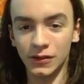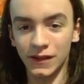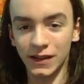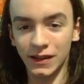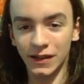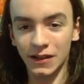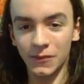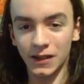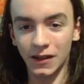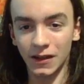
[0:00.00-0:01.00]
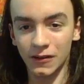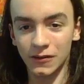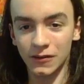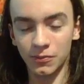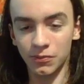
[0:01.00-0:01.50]
like an anime
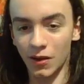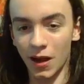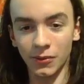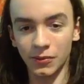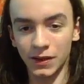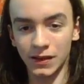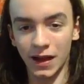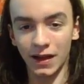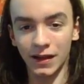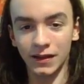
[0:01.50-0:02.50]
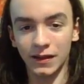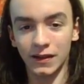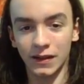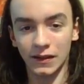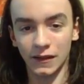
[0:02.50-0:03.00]
character, probably not.
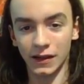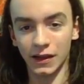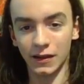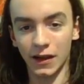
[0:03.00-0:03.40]
Like, I